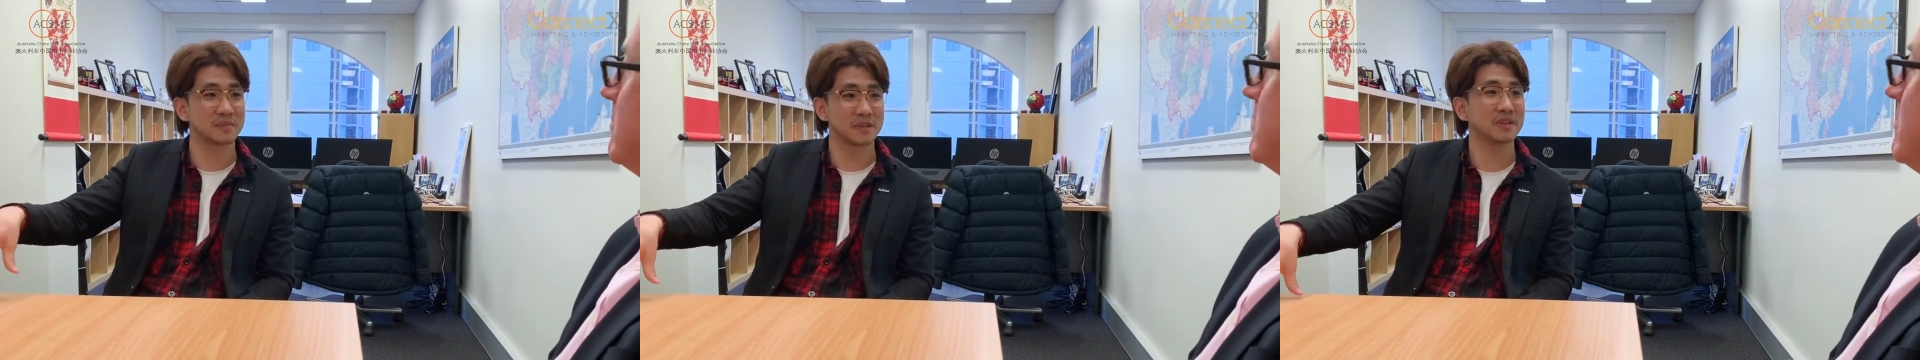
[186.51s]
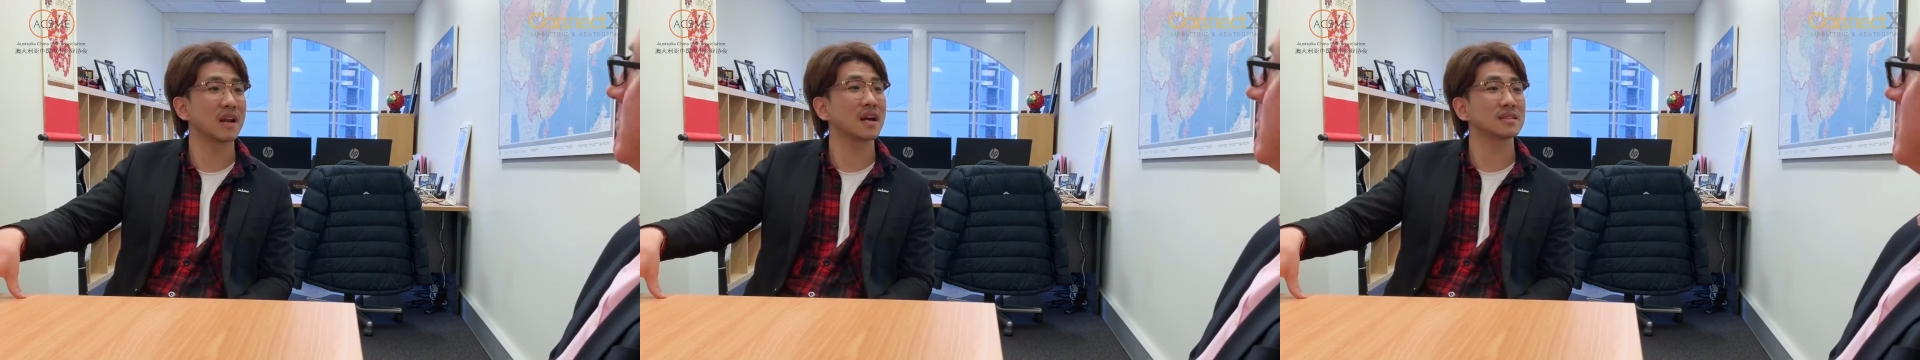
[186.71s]

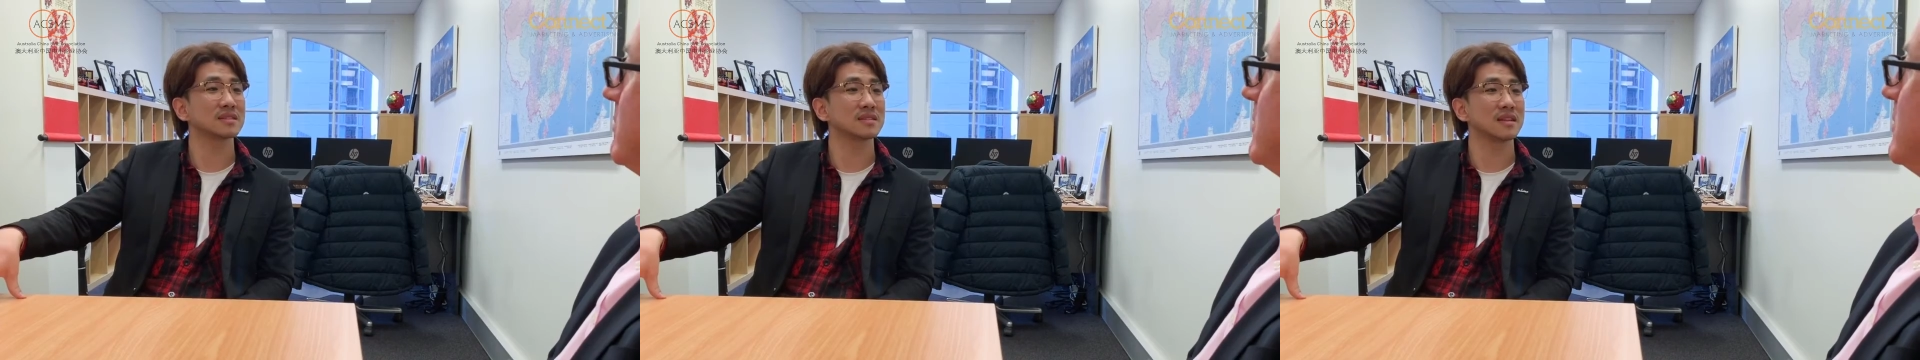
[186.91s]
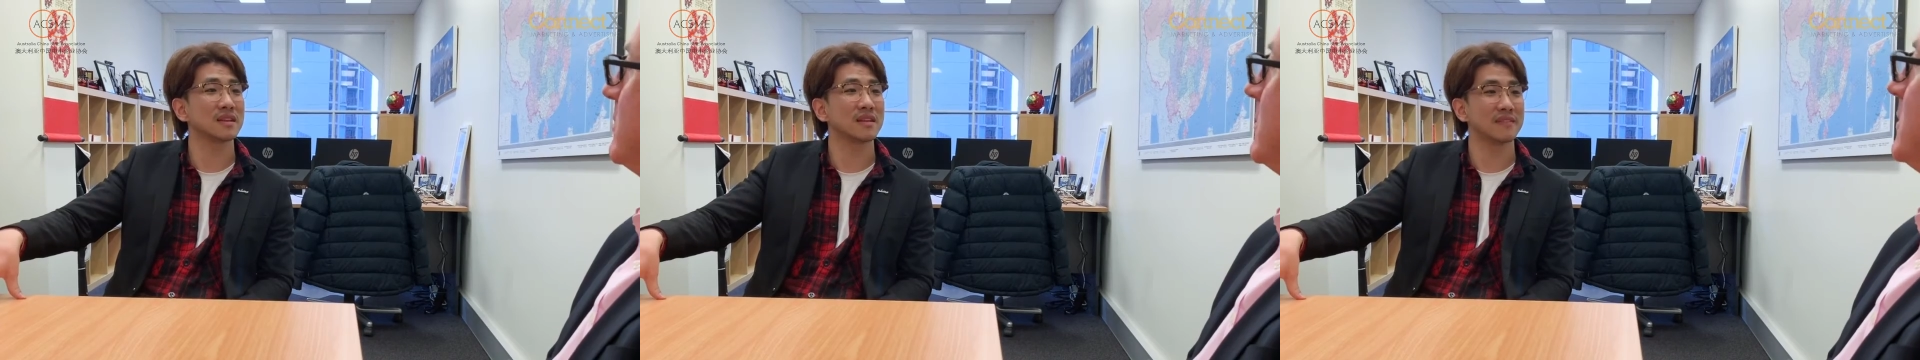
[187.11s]
products,
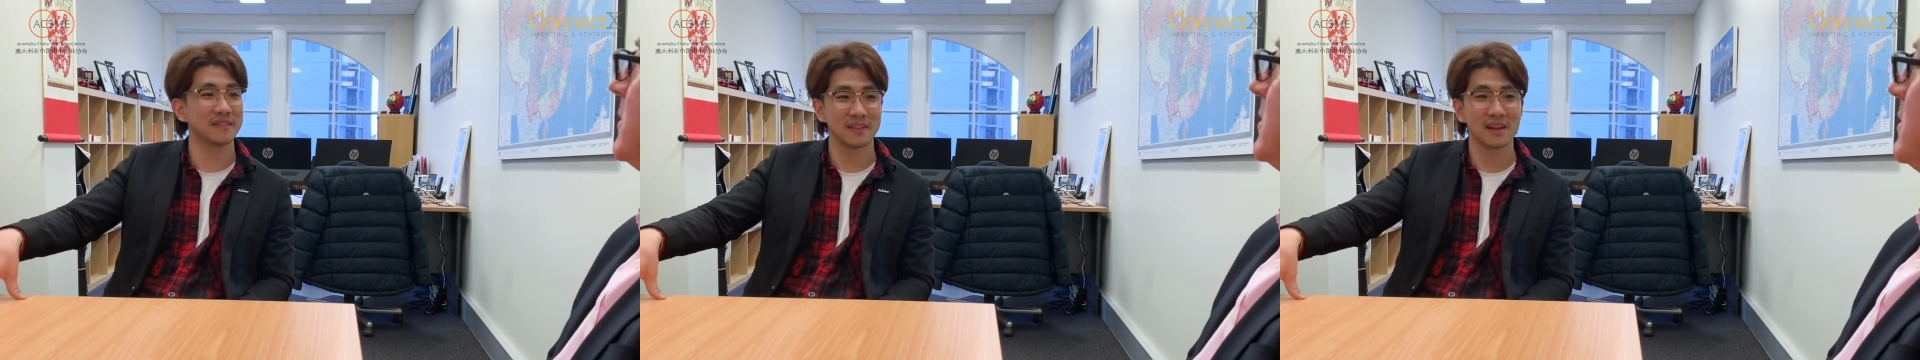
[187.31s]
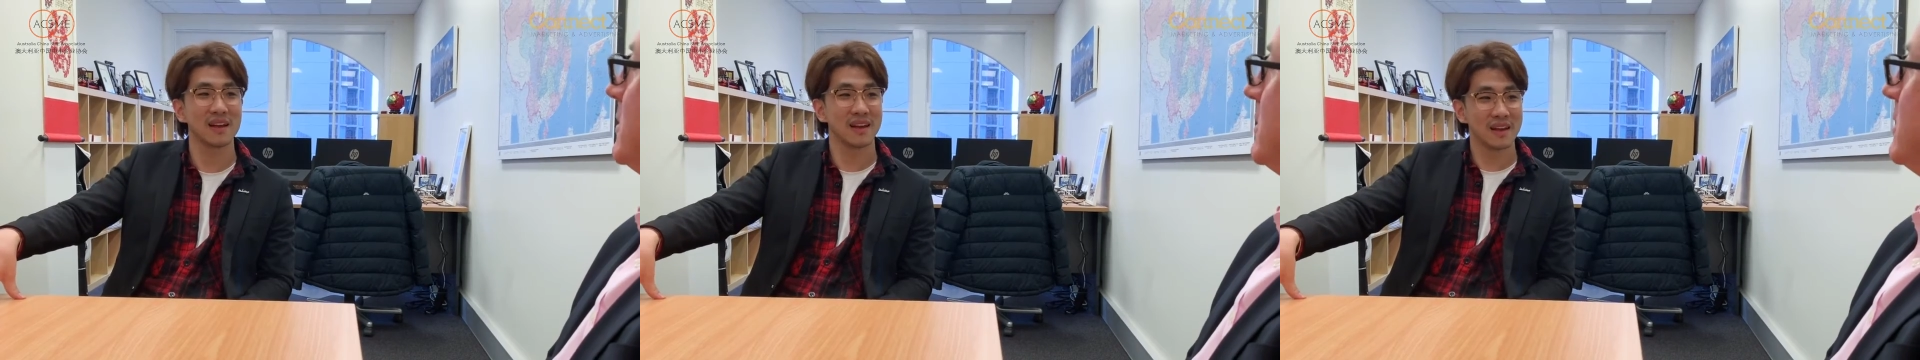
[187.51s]
and
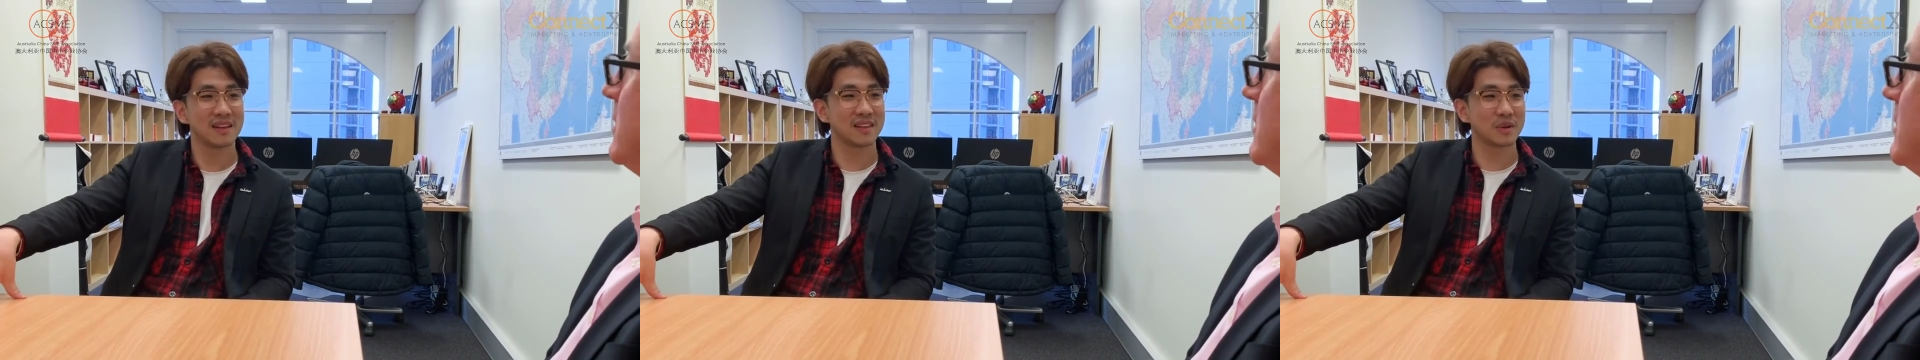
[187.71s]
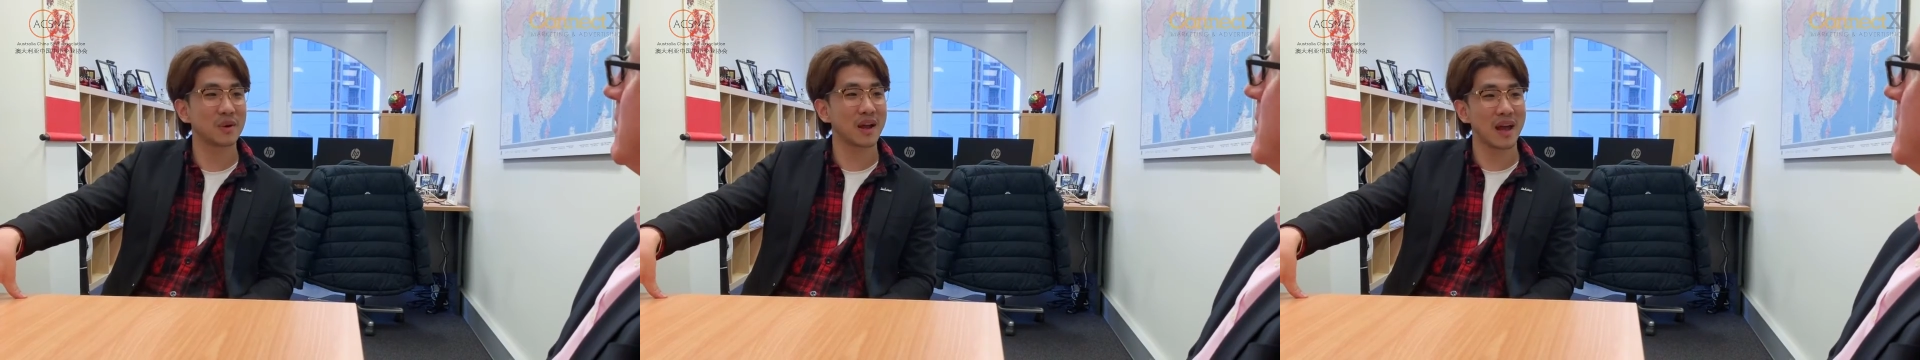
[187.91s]

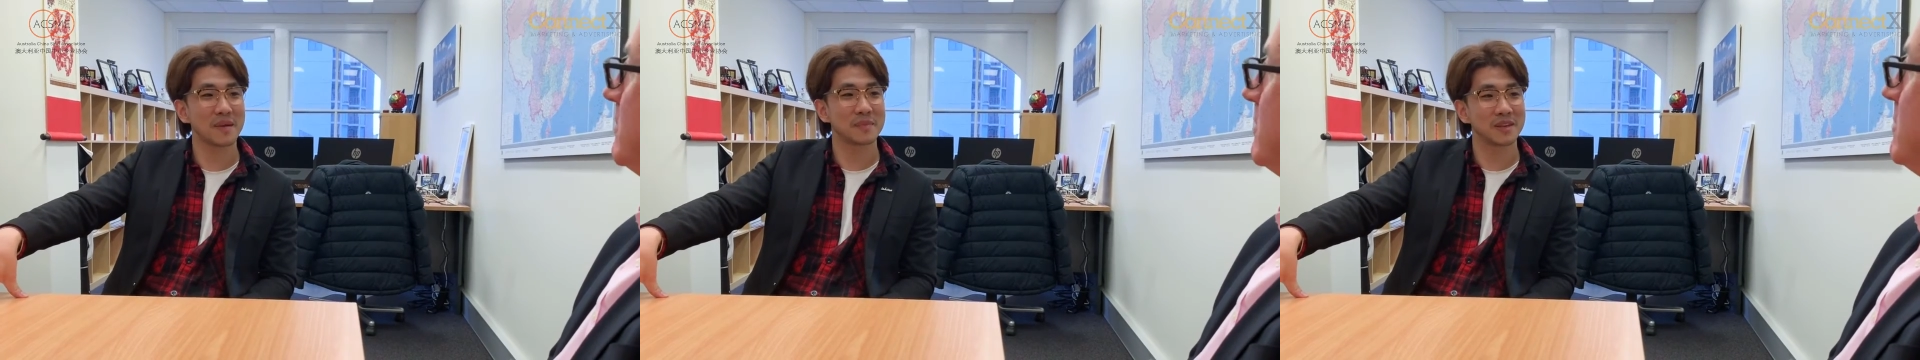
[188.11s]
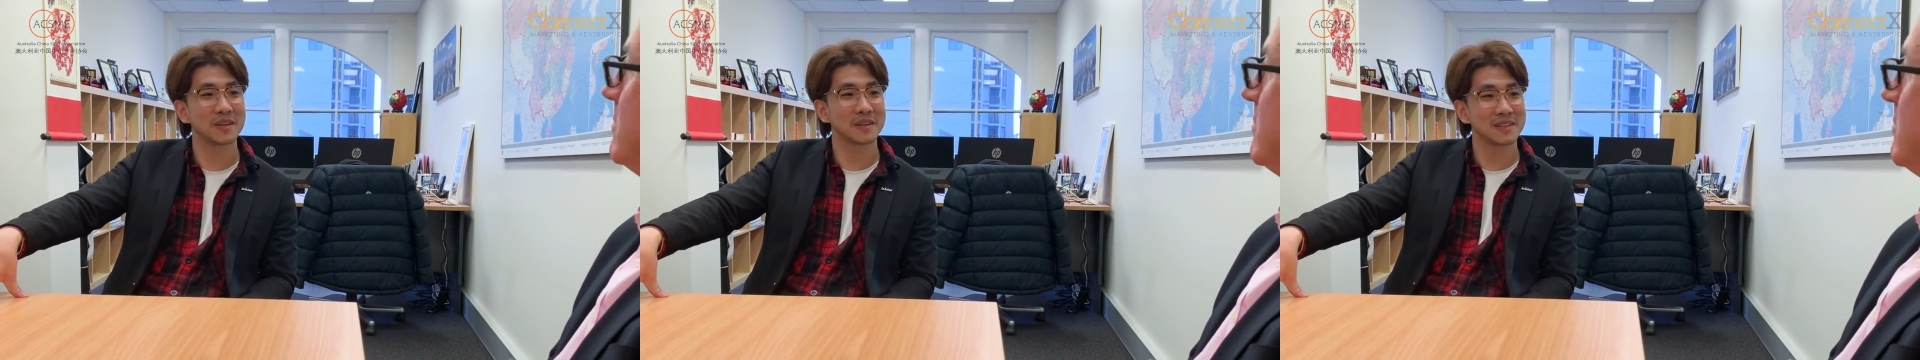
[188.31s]
they're quite happy.